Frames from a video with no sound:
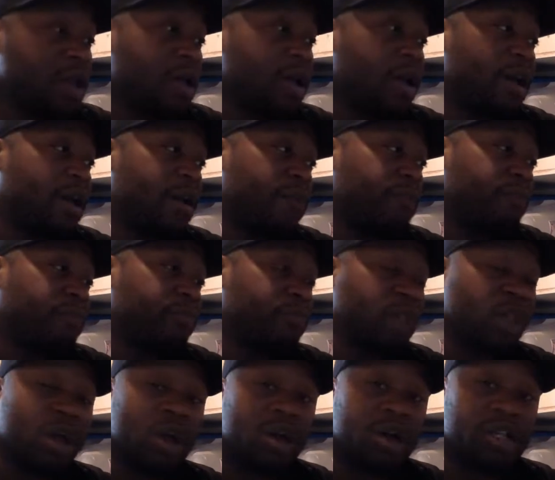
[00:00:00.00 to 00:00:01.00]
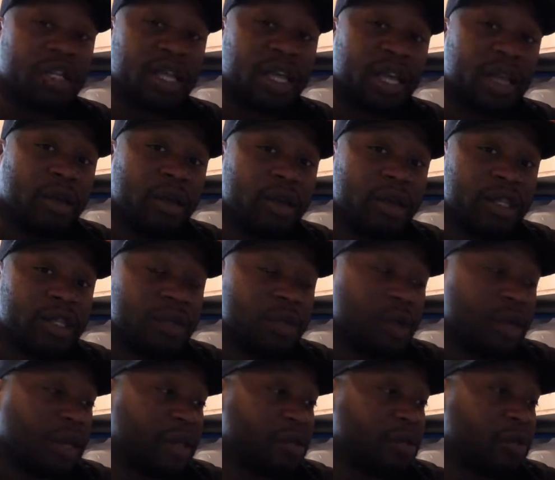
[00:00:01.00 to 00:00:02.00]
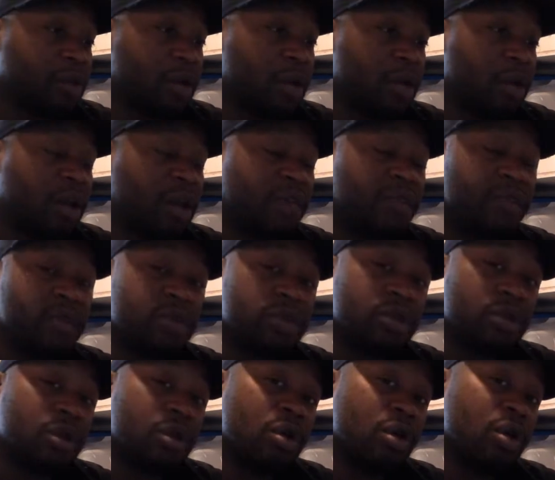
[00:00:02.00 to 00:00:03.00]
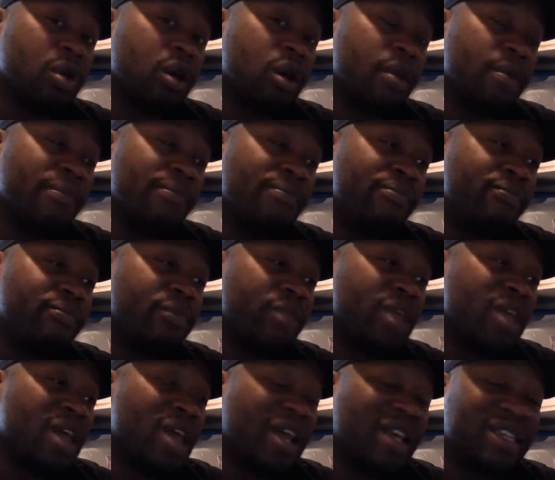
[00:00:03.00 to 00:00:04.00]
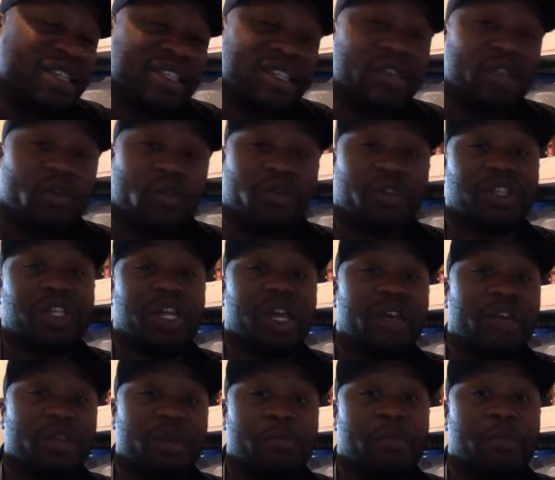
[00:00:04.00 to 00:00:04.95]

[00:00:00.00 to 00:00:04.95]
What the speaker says: RD8 on its way as well, and I've also got a silver cherry